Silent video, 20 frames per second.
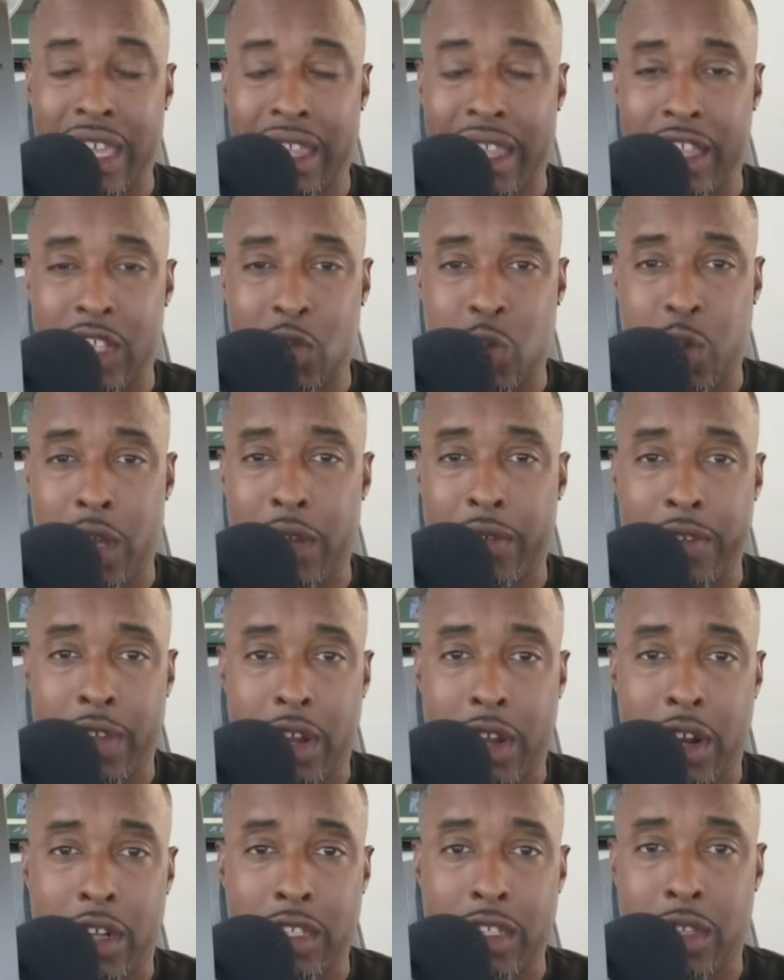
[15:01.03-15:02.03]
like 12
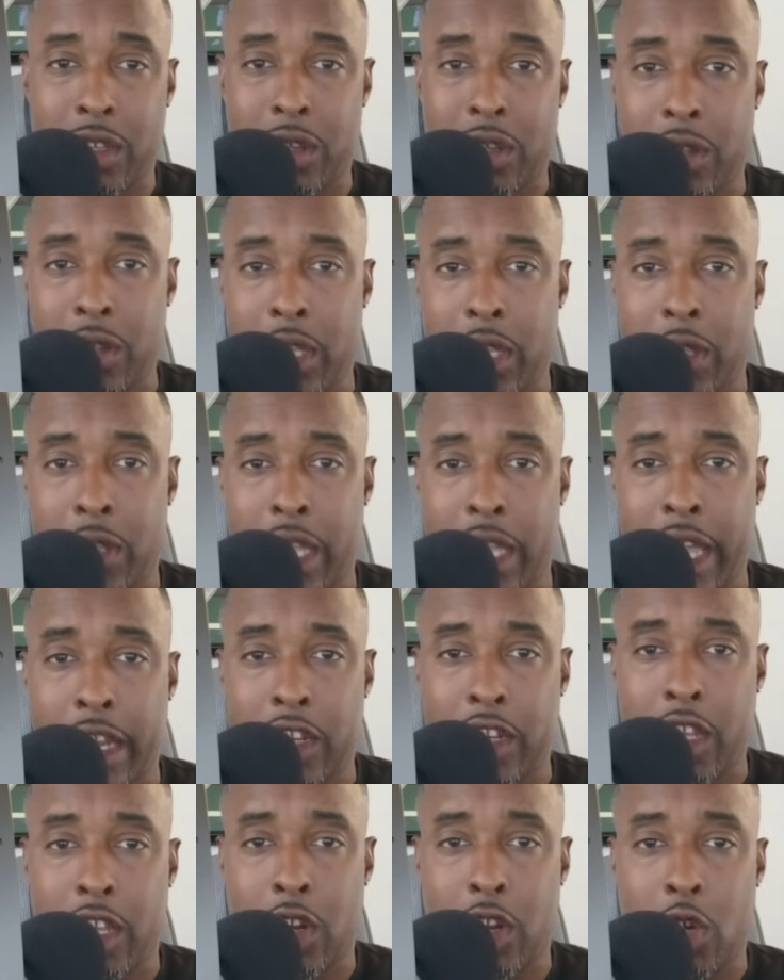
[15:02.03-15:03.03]
yards, so he
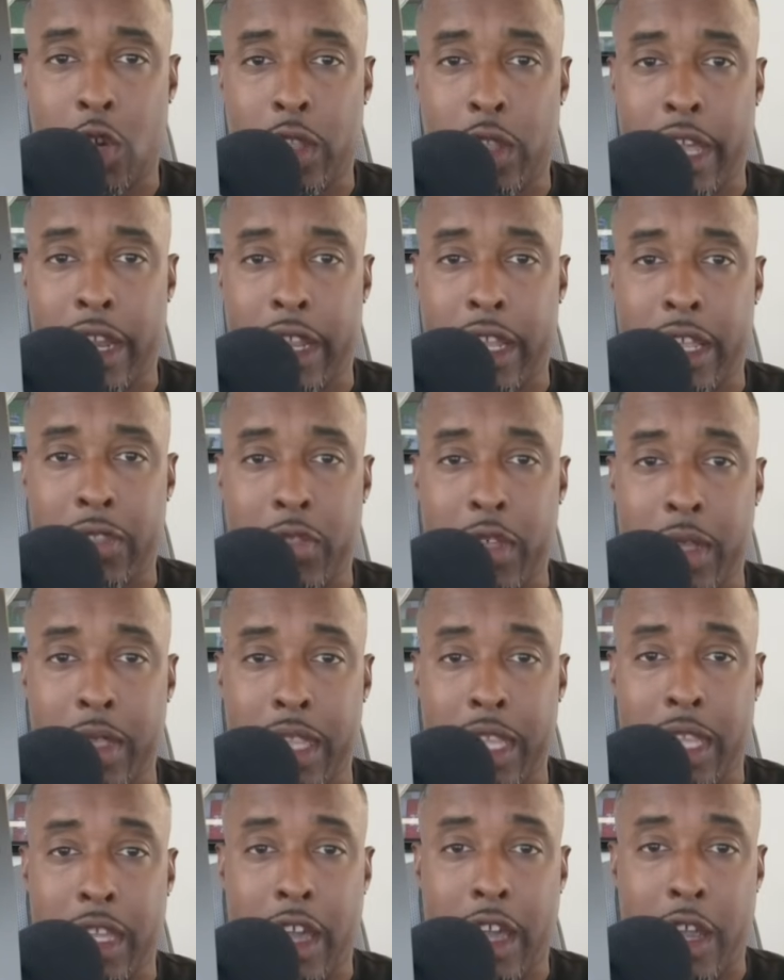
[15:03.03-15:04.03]
hadn't done a whole lot of
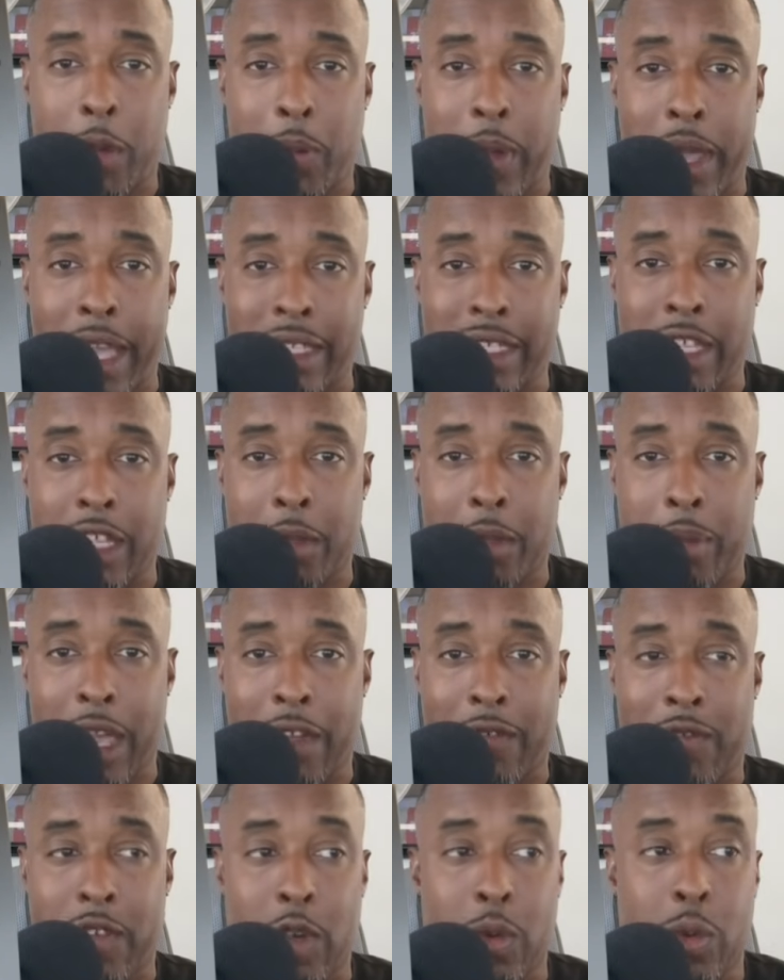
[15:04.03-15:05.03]
anything. Then caught a pass out of the
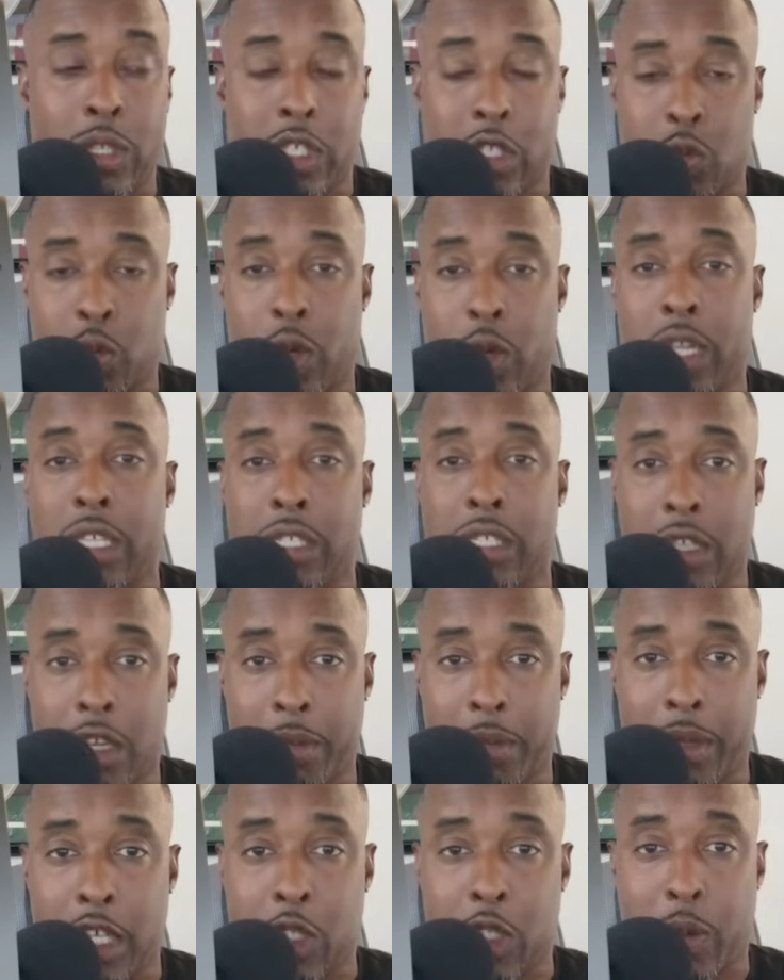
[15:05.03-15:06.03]
backfield, which is what he's
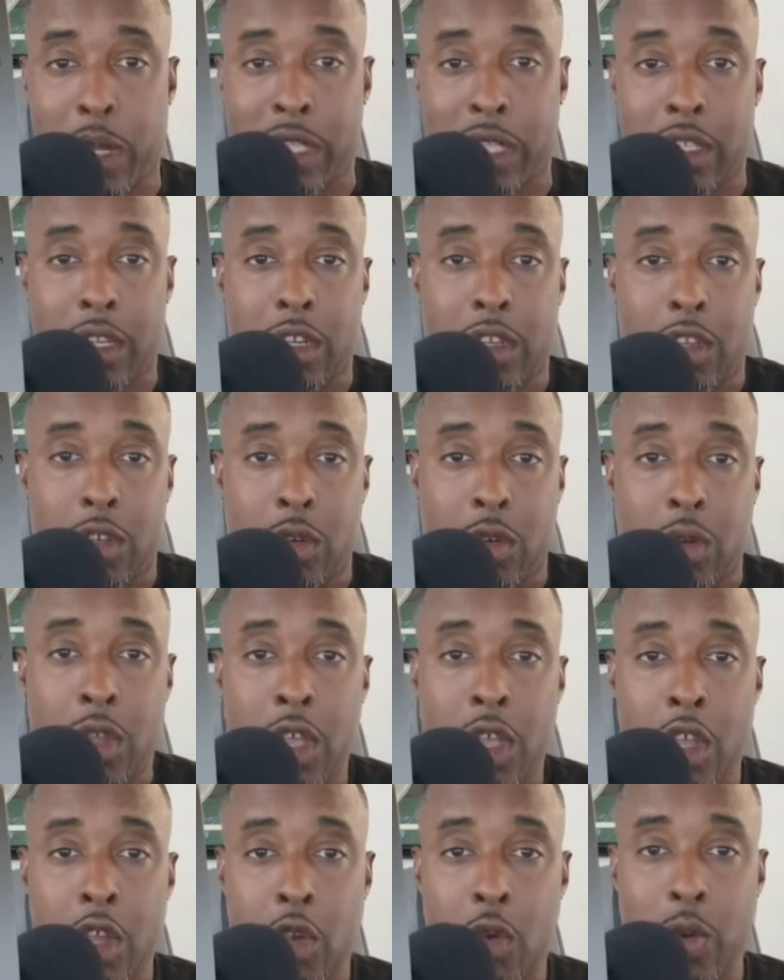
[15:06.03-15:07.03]
going to be expected to do
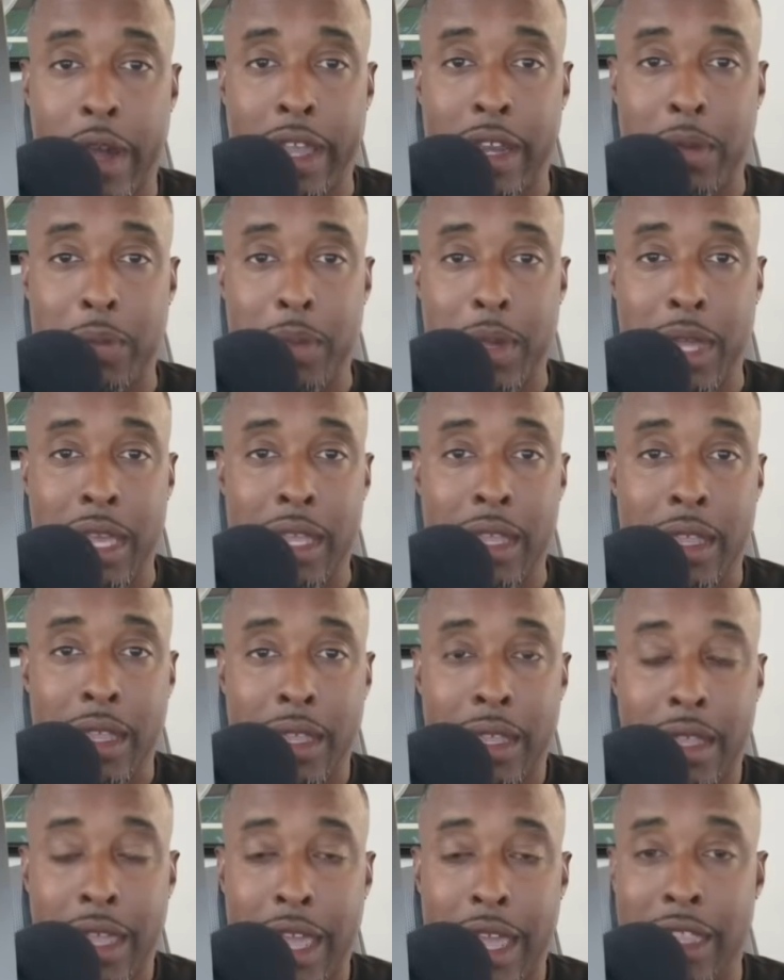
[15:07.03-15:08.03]
quite a bit.
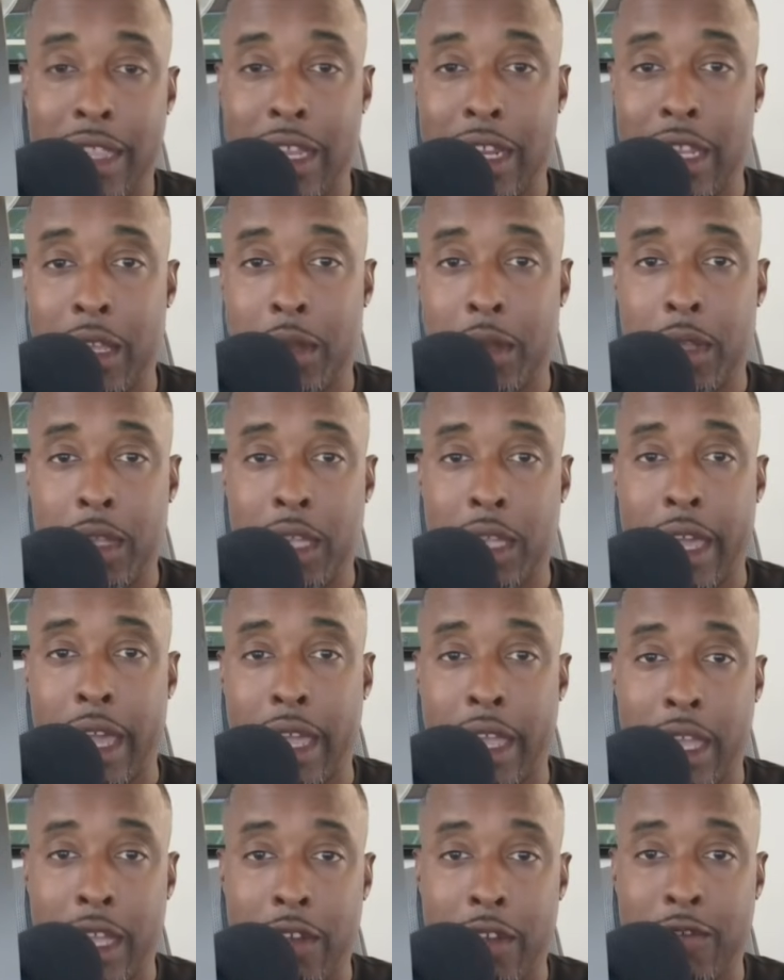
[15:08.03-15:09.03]
And then he
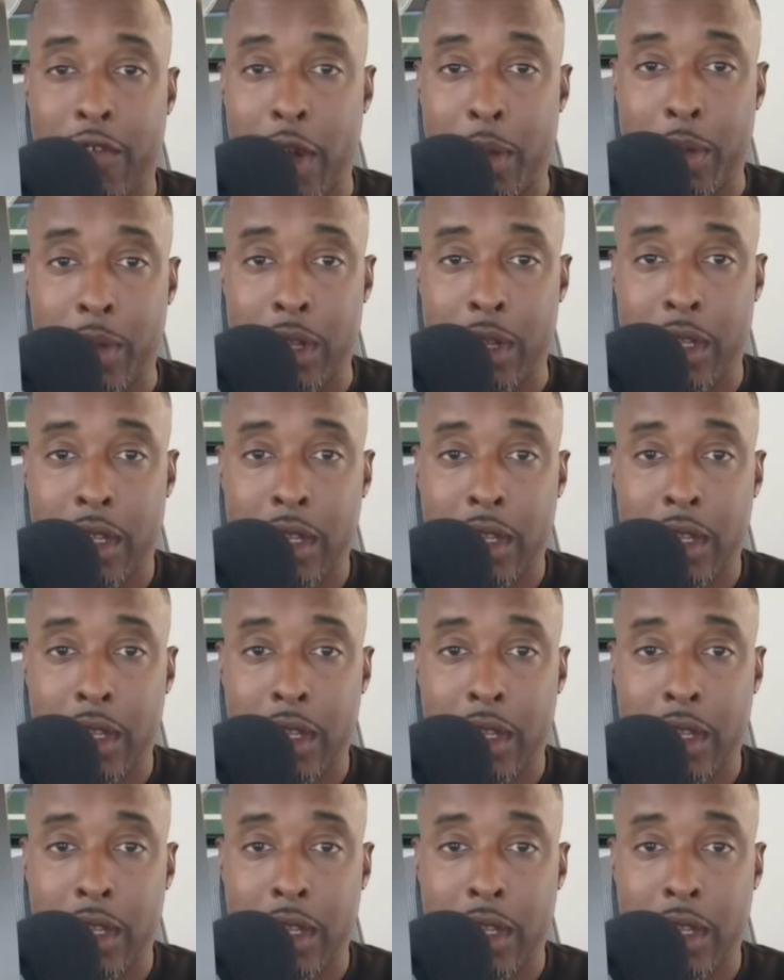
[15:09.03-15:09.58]
got hit and fumbled.